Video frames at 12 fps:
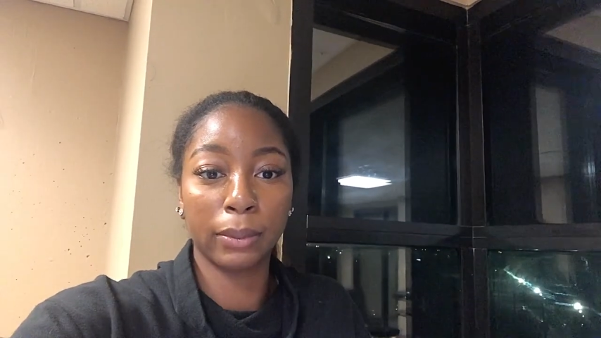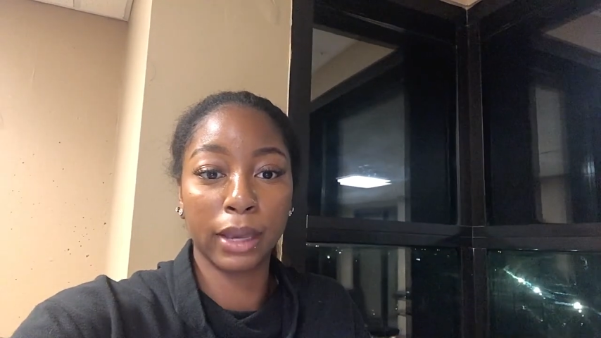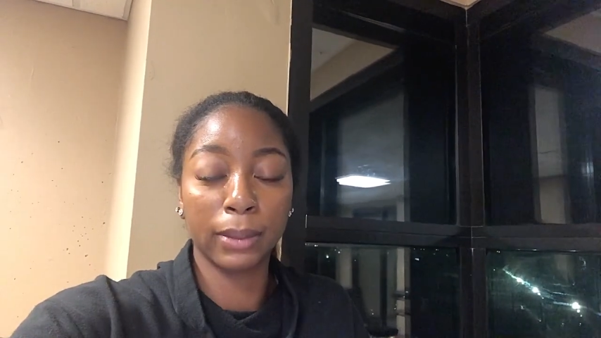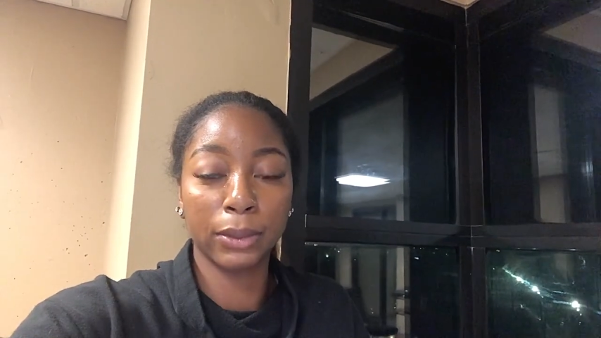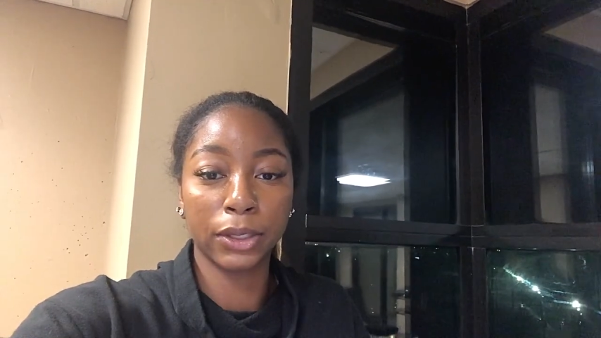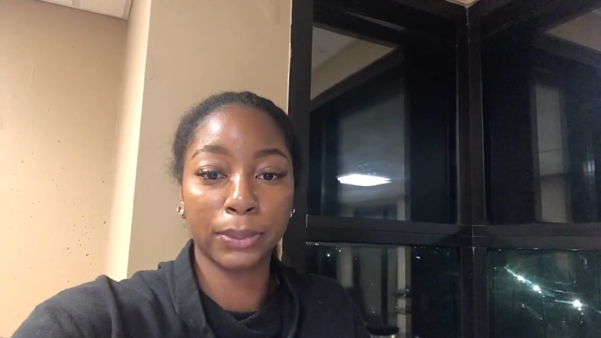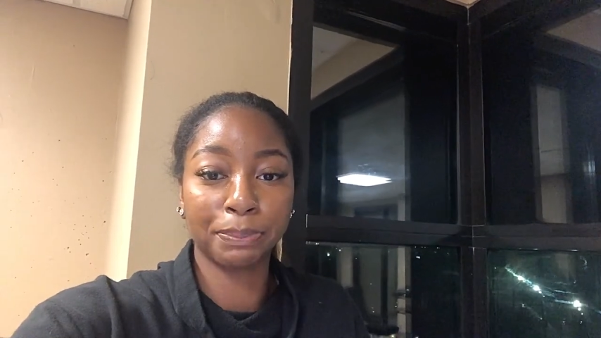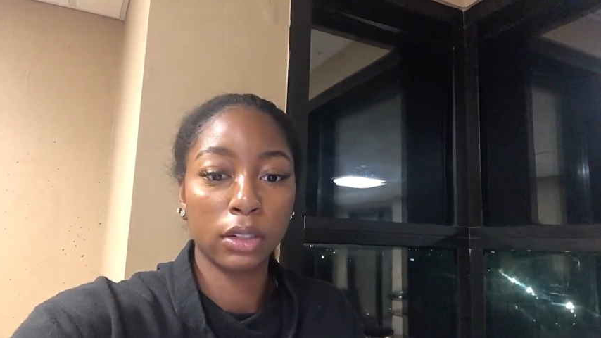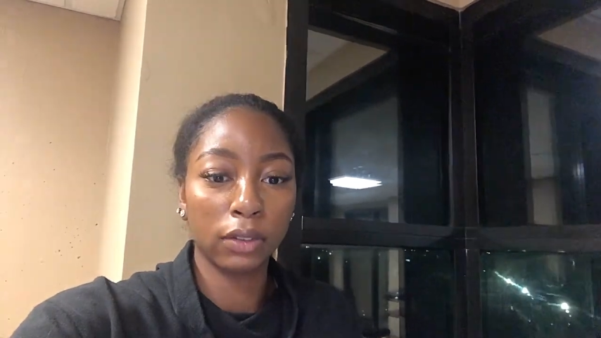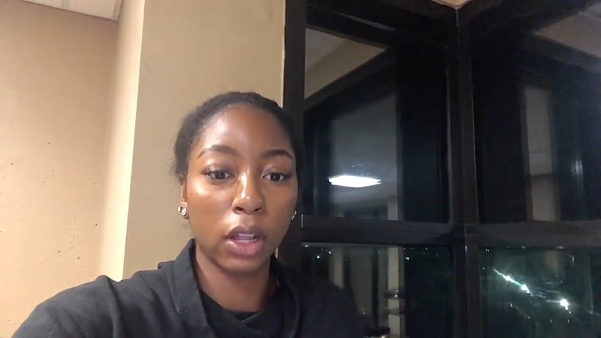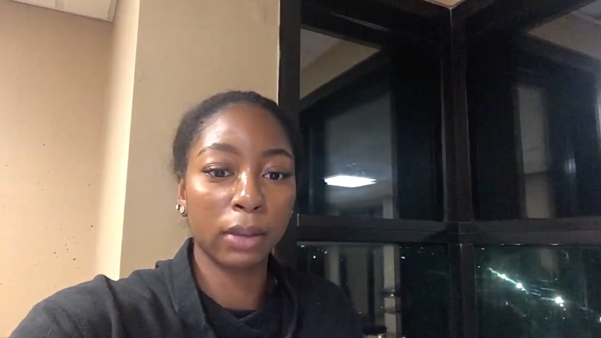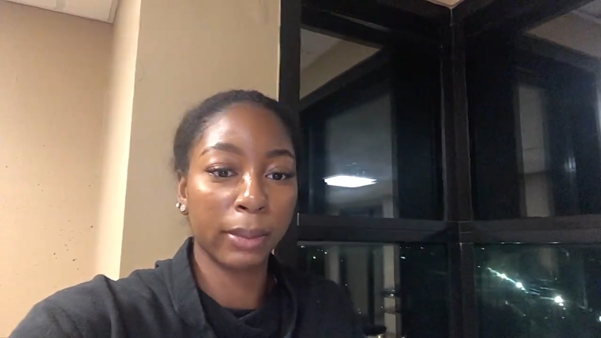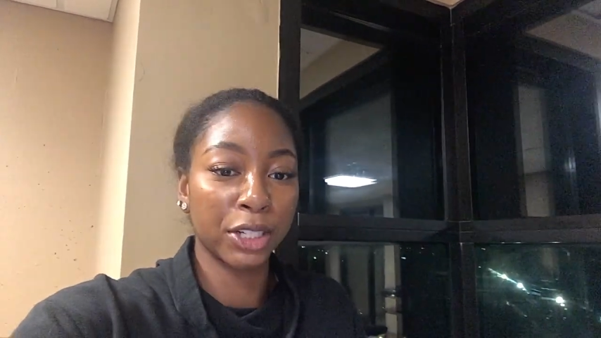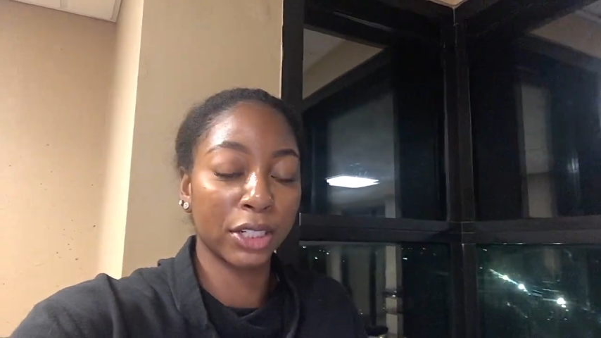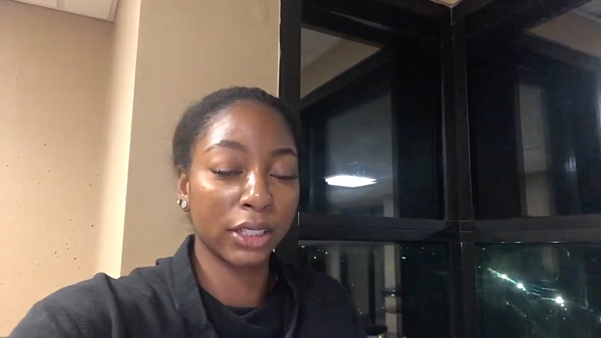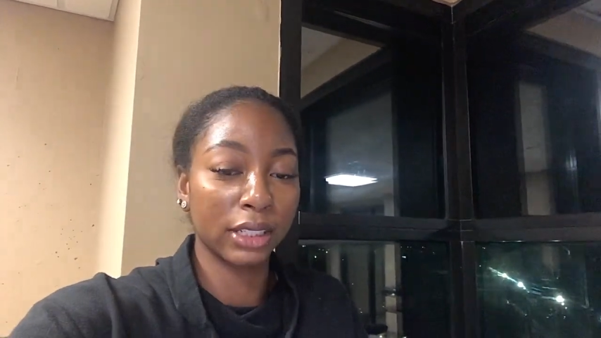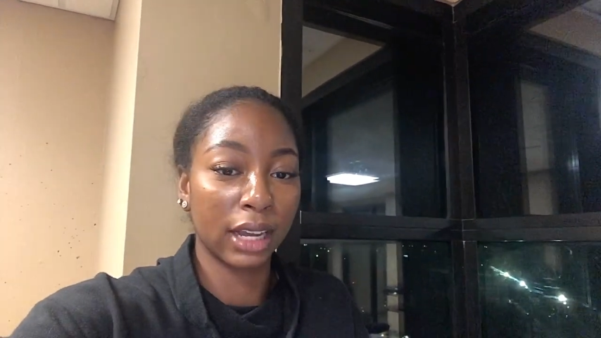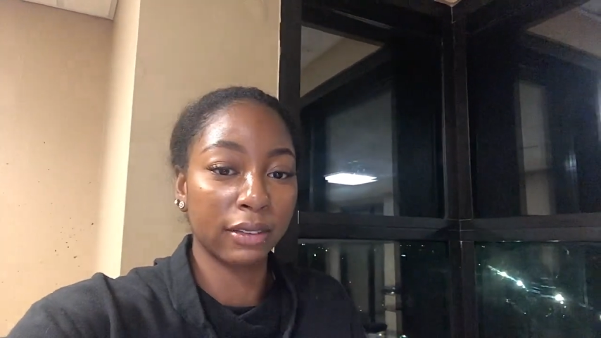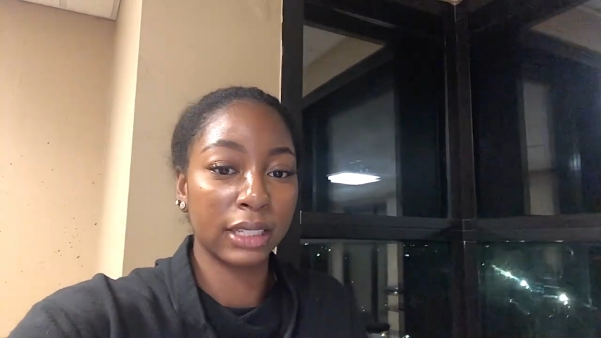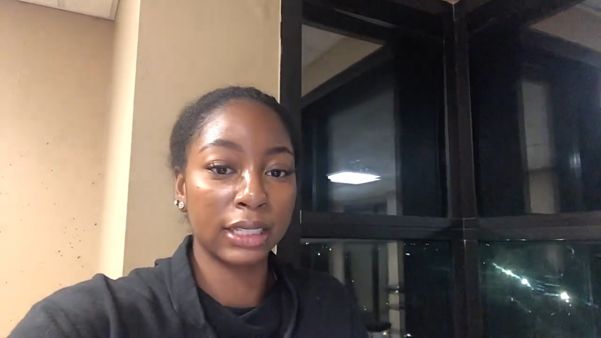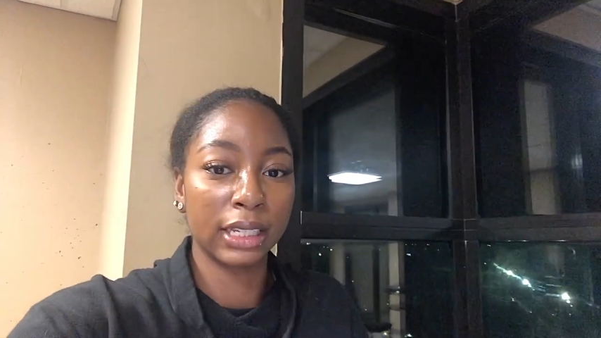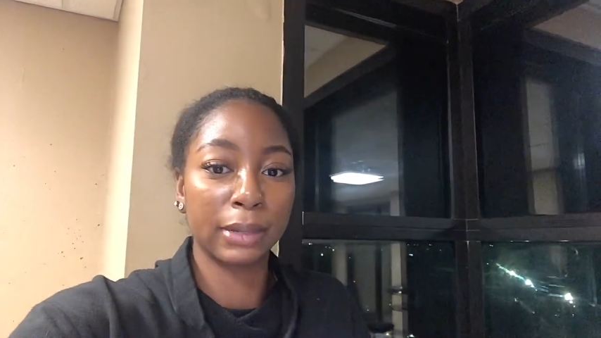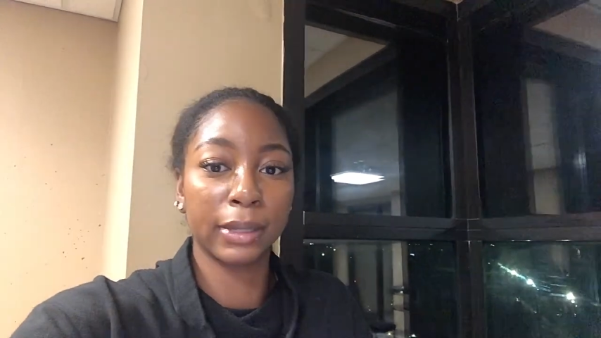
be able to vlog my drills obviously,